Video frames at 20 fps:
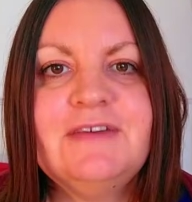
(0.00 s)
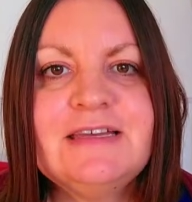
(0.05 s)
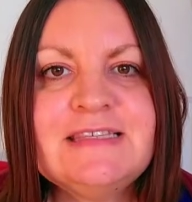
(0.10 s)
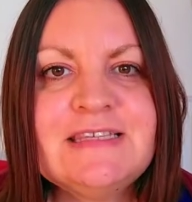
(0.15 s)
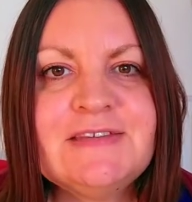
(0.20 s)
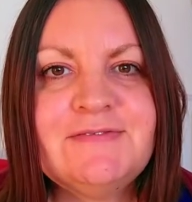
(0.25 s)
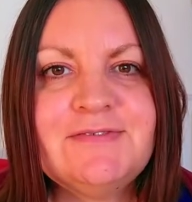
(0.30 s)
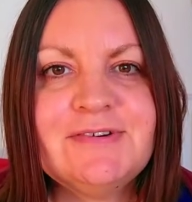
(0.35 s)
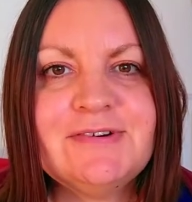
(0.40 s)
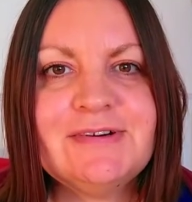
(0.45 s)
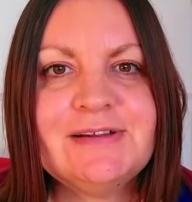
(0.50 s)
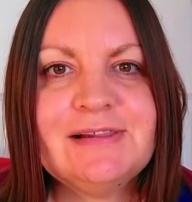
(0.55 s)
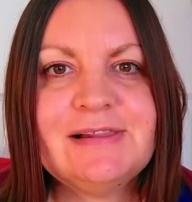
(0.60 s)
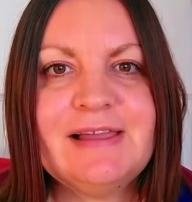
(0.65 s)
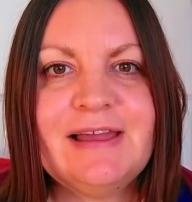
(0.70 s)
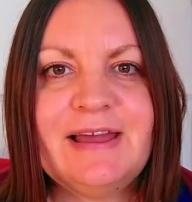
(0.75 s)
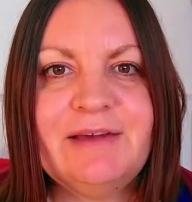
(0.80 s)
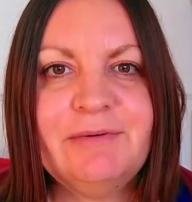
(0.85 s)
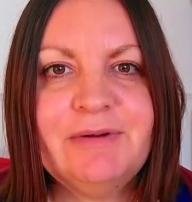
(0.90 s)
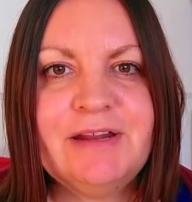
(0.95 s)
First of
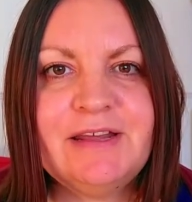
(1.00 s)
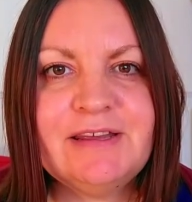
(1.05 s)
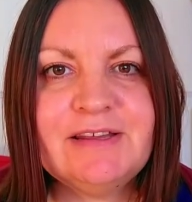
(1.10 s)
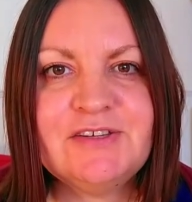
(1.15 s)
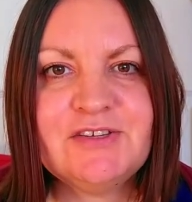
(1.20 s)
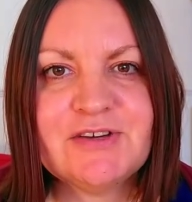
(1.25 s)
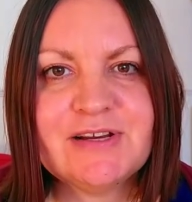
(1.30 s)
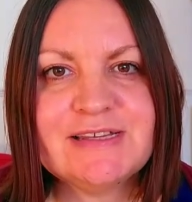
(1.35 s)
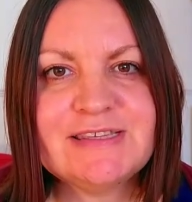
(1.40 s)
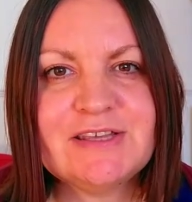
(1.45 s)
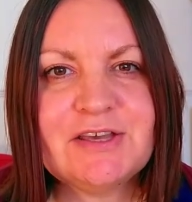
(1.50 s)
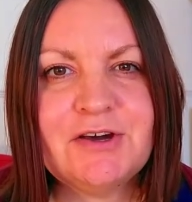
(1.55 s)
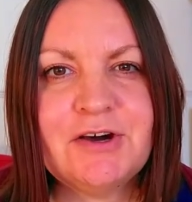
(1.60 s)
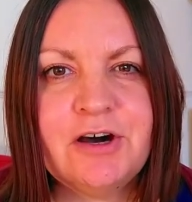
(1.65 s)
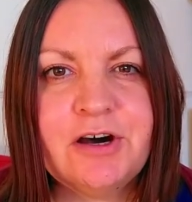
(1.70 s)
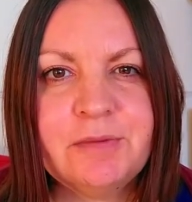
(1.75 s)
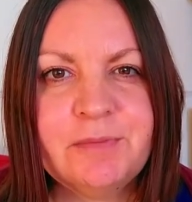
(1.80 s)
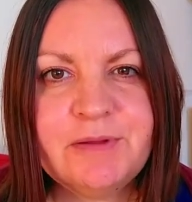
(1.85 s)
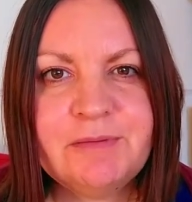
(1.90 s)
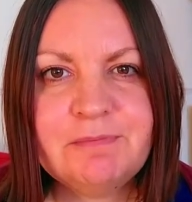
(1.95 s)
all, I want to address a
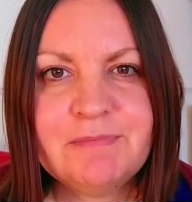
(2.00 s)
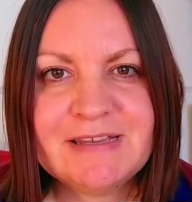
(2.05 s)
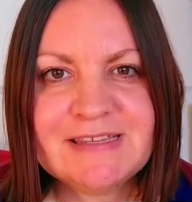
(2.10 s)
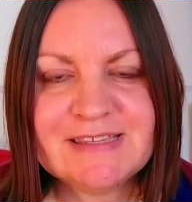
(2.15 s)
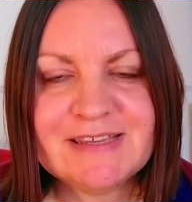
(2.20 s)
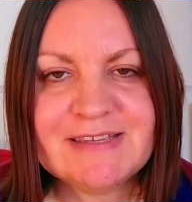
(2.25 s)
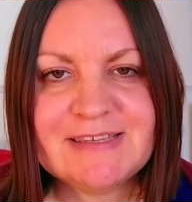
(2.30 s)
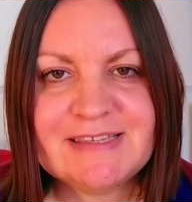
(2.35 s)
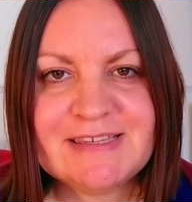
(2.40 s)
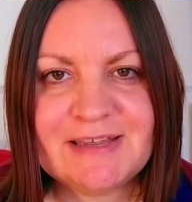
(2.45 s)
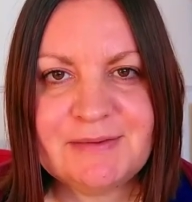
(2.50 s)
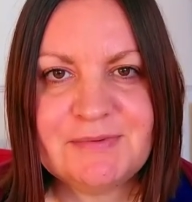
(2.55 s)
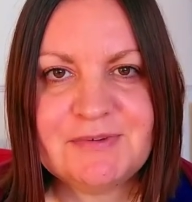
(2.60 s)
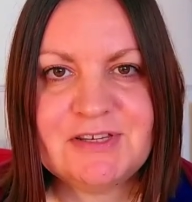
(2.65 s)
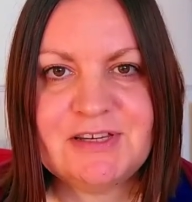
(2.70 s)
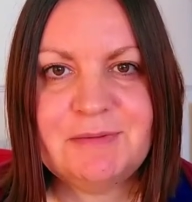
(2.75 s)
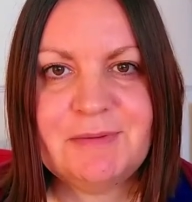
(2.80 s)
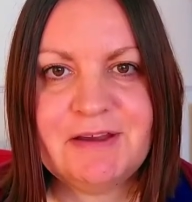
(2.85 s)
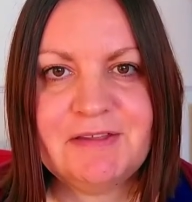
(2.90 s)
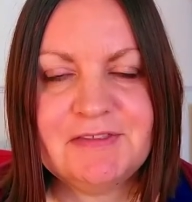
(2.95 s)
common
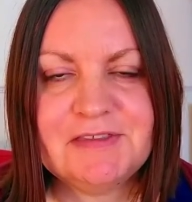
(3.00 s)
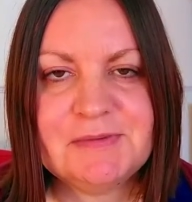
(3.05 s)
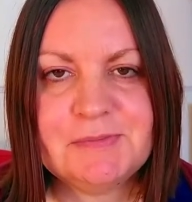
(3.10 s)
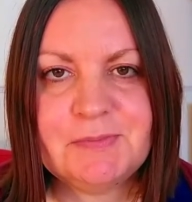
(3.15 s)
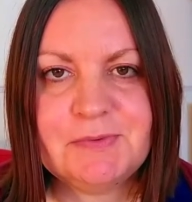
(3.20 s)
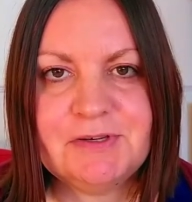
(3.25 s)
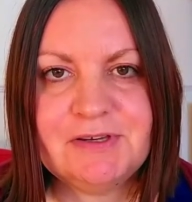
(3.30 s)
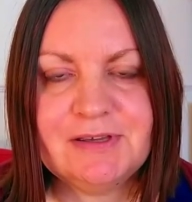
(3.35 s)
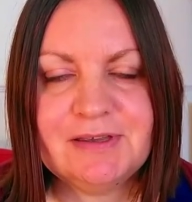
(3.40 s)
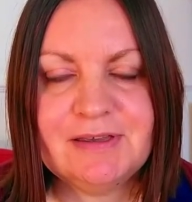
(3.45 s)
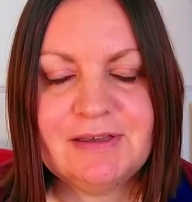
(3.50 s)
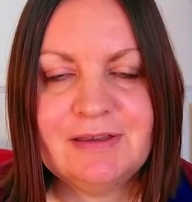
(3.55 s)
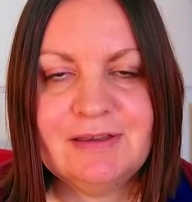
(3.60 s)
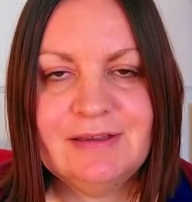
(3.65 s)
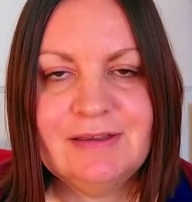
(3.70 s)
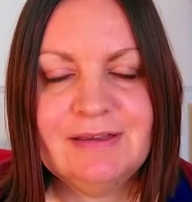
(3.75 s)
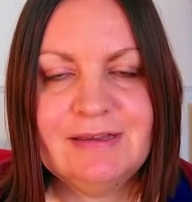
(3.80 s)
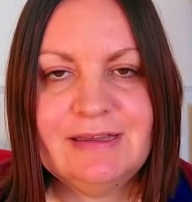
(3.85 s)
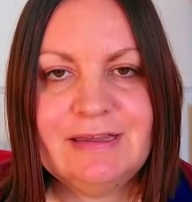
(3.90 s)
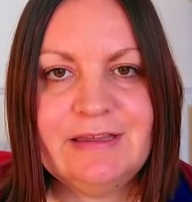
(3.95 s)
misconception about this book.
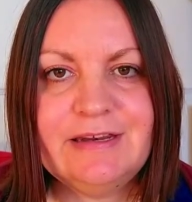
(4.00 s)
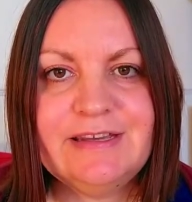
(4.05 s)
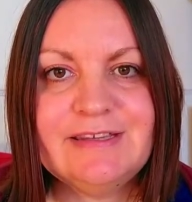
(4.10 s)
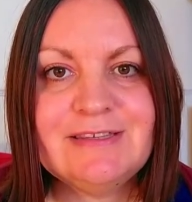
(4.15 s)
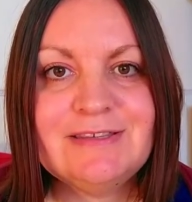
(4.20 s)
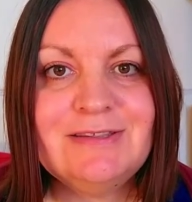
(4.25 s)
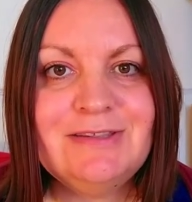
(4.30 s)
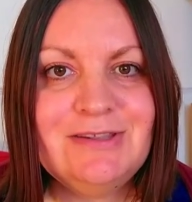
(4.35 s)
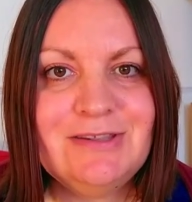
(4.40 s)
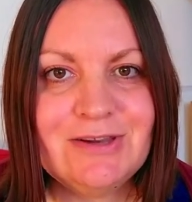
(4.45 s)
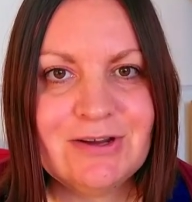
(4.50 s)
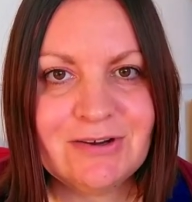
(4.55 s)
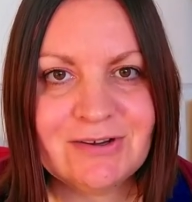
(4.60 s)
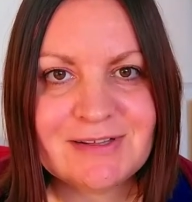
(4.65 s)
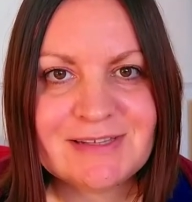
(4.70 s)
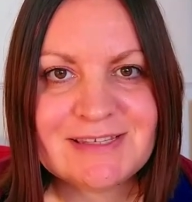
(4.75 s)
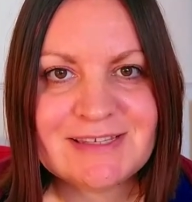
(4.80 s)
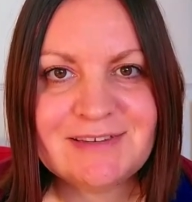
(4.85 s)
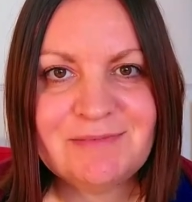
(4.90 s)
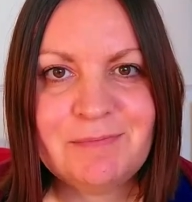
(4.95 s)
It is
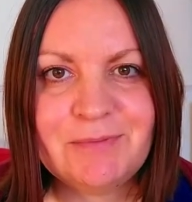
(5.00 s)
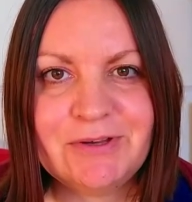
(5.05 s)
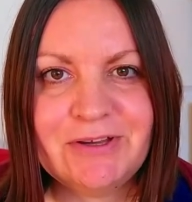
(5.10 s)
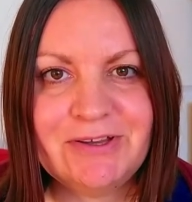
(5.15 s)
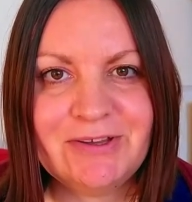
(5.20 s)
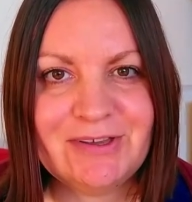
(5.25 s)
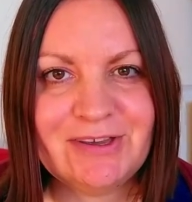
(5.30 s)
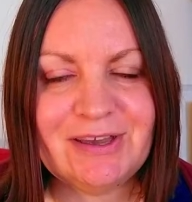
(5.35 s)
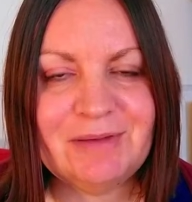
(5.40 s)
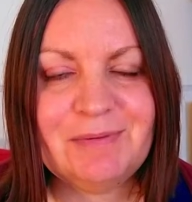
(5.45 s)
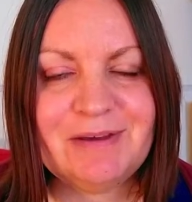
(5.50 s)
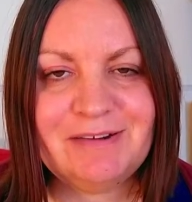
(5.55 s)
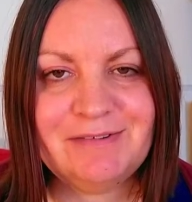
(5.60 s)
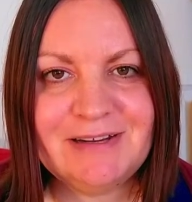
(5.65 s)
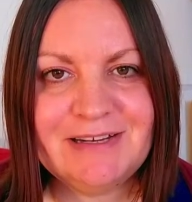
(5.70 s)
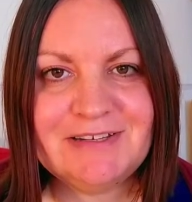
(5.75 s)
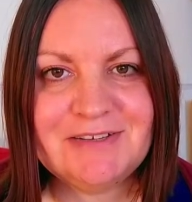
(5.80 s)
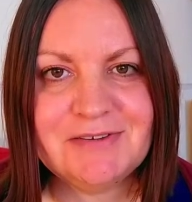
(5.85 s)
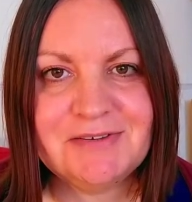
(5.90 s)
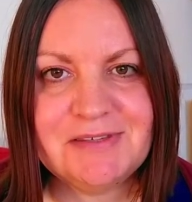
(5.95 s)
not a book about
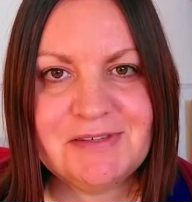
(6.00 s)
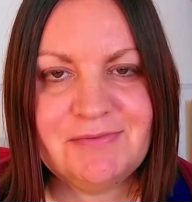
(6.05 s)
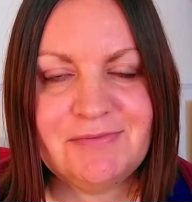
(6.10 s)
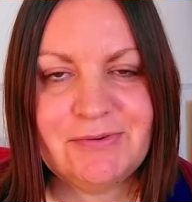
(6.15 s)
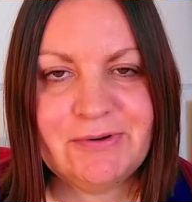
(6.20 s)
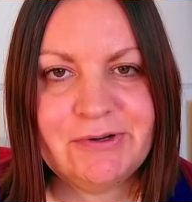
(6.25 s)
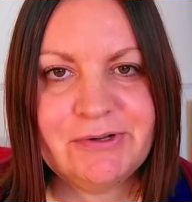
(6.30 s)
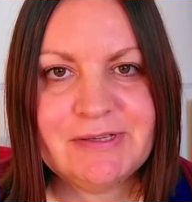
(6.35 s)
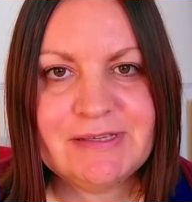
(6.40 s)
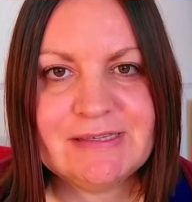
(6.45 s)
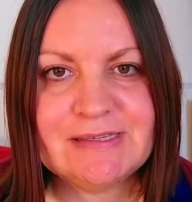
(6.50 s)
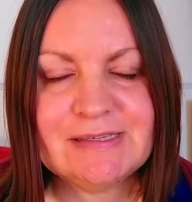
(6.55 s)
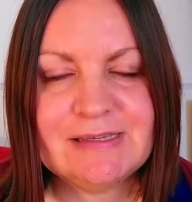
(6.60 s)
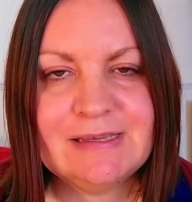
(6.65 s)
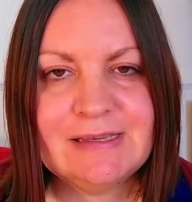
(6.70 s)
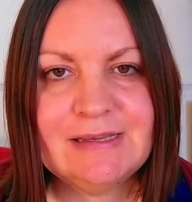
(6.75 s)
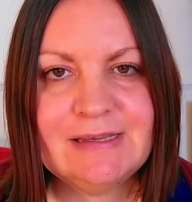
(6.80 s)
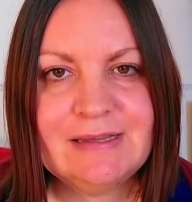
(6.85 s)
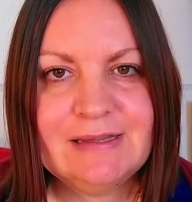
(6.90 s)
Rachel's divorce.